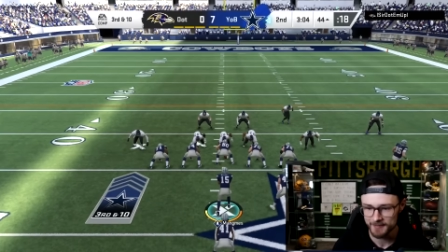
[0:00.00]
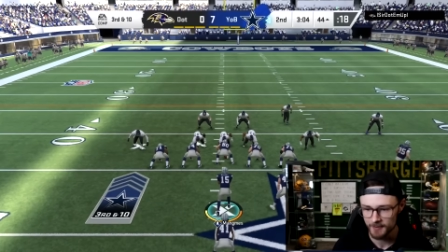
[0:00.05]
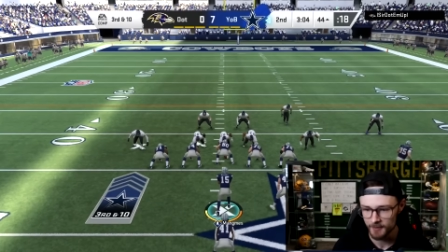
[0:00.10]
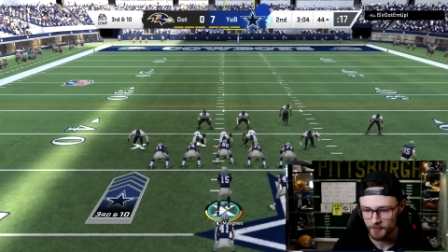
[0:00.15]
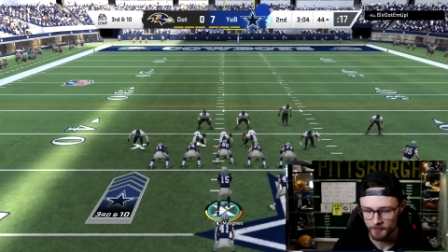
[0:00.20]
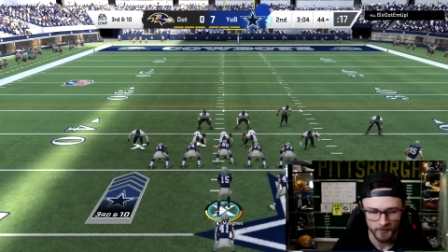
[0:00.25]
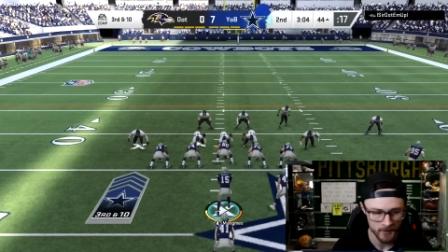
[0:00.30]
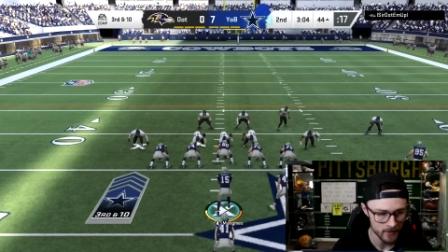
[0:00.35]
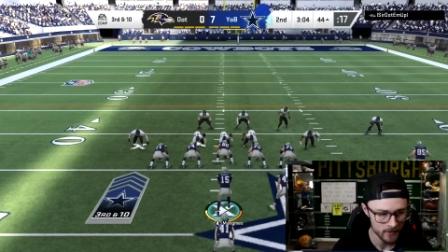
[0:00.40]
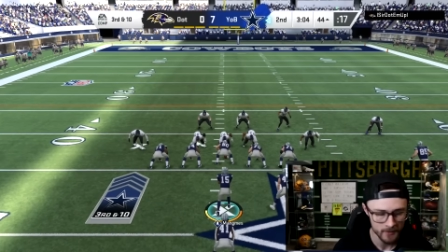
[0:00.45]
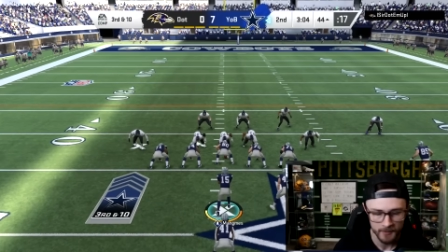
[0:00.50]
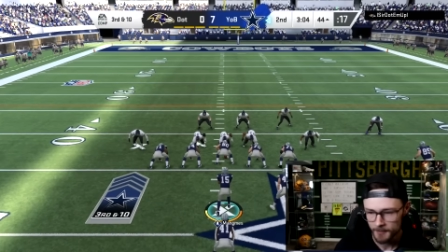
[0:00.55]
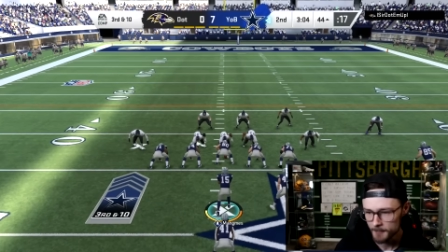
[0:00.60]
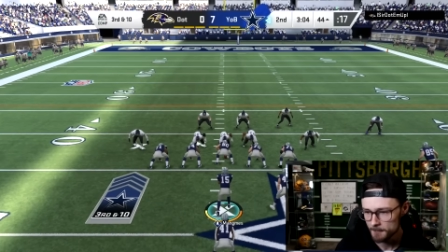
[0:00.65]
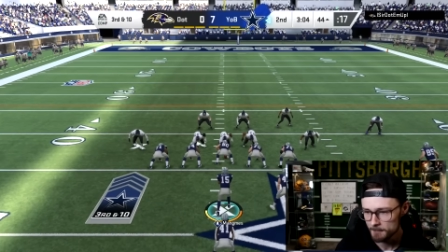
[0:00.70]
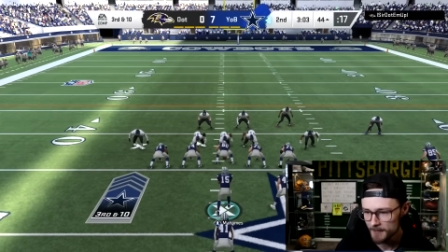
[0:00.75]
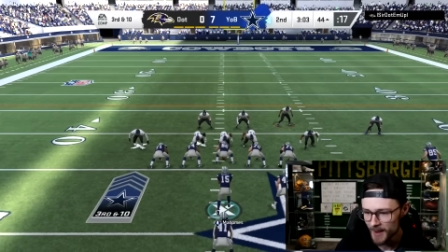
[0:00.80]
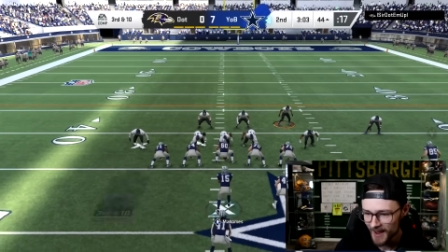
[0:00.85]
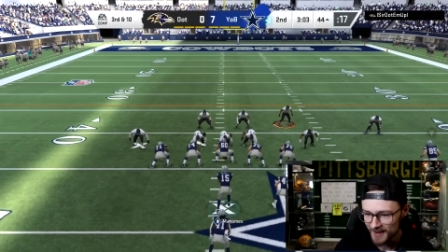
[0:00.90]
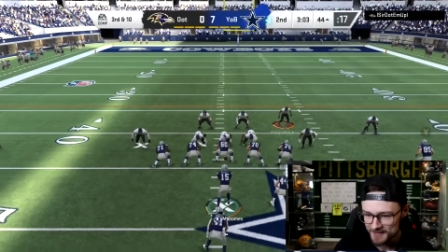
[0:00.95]
some
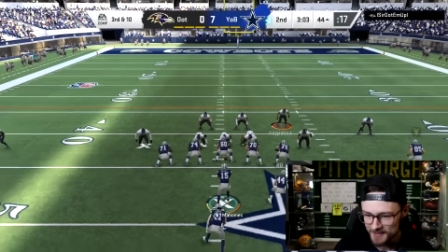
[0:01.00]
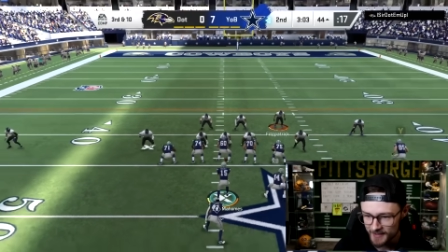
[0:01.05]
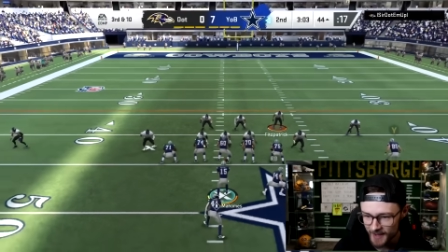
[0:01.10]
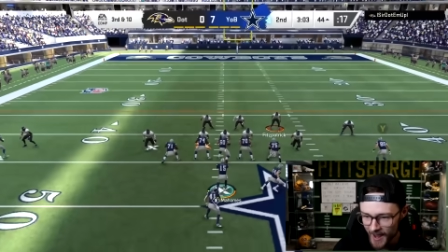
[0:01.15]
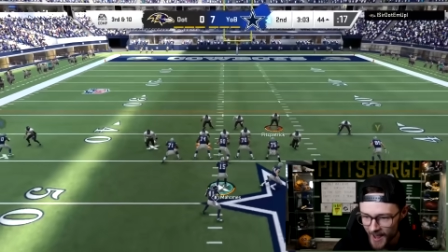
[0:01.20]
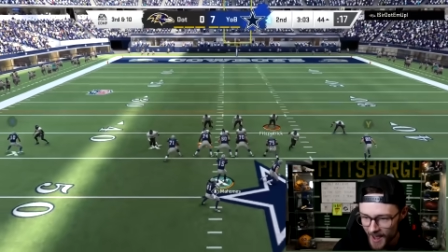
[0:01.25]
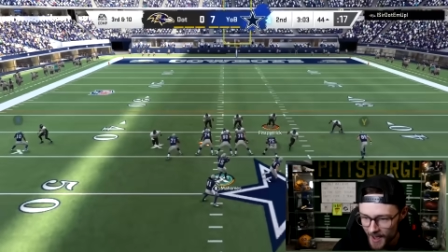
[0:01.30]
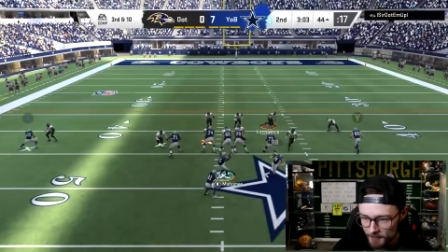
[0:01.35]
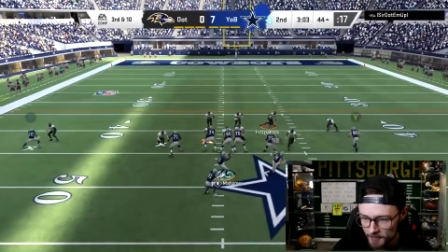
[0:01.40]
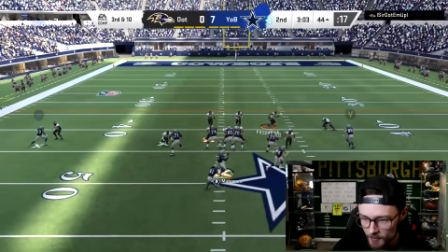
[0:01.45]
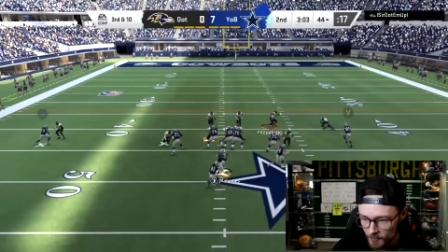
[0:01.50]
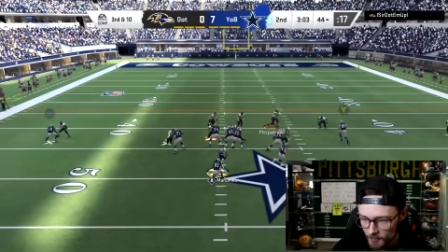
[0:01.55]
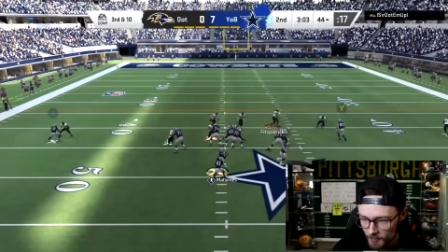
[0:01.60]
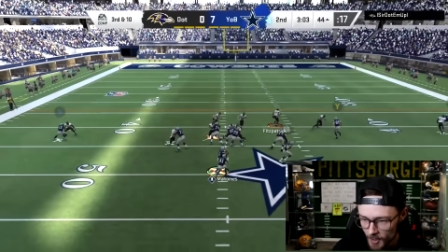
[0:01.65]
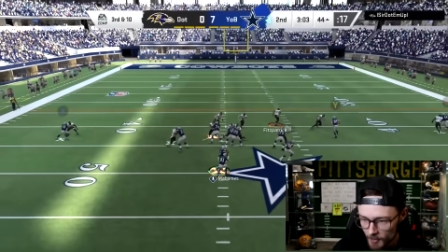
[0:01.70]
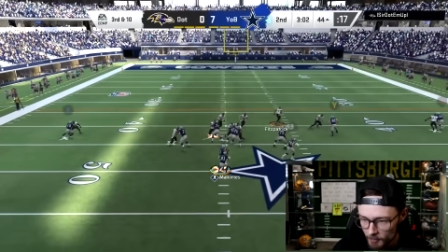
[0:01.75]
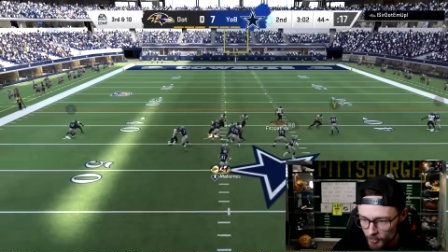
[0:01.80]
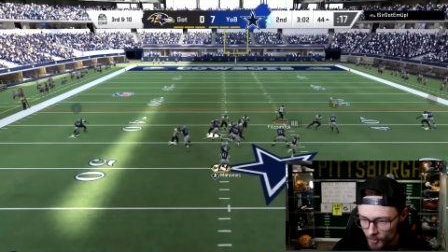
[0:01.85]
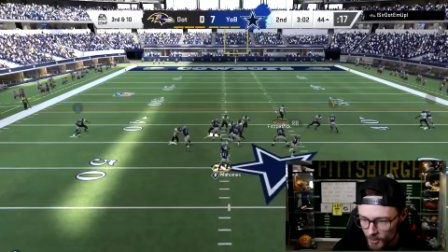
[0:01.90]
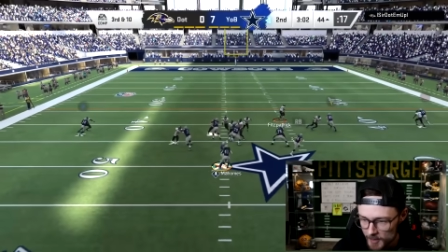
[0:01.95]
magic happen with
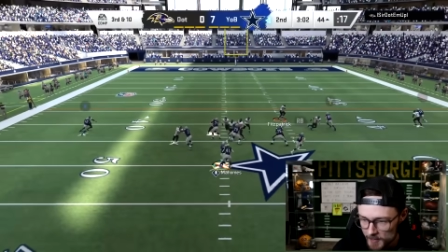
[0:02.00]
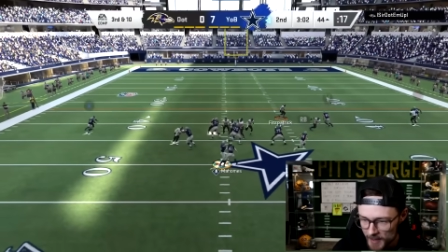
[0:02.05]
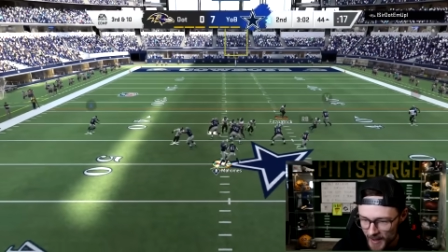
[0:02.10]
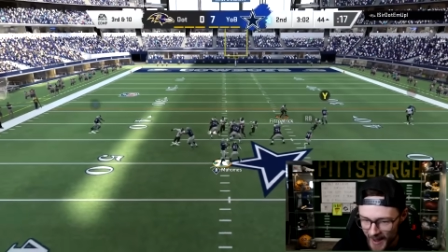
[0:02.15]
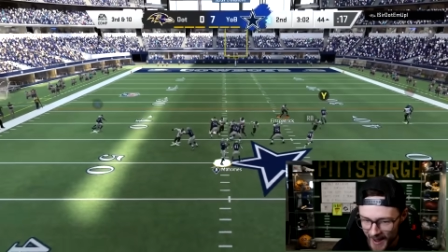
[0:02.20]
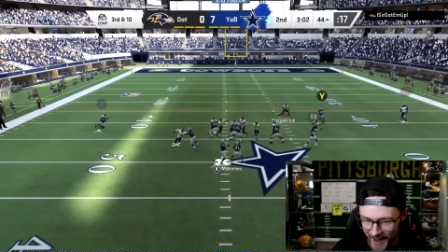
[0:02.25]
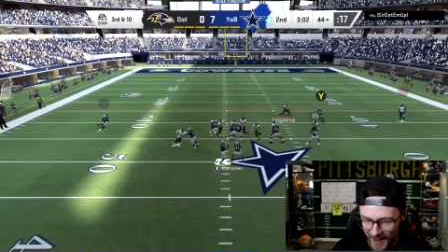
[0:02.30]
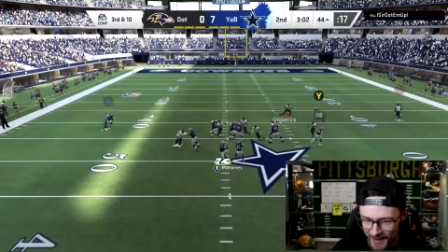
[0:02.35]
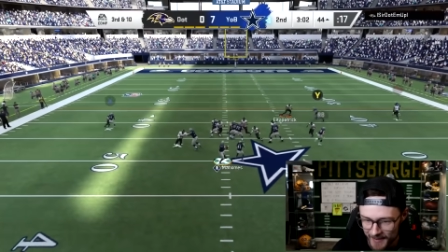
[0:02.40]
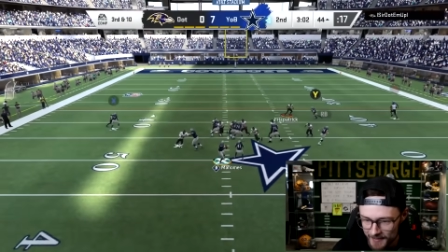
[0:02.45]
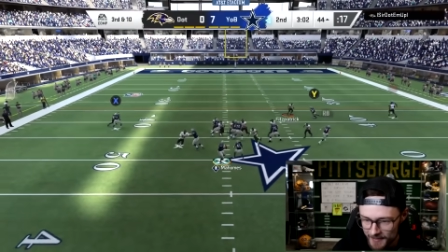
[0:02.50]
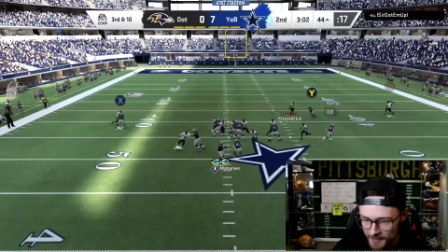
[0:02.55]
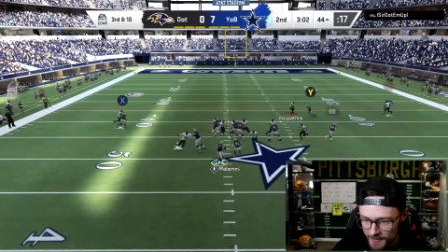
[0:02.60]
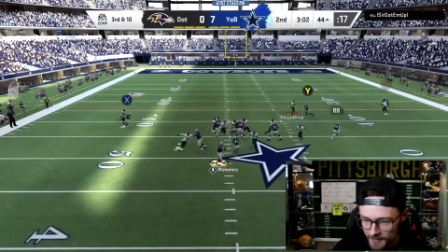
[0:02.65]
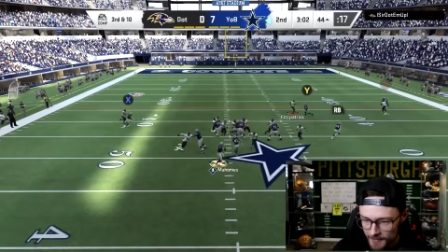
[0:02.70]
my boy, Pat.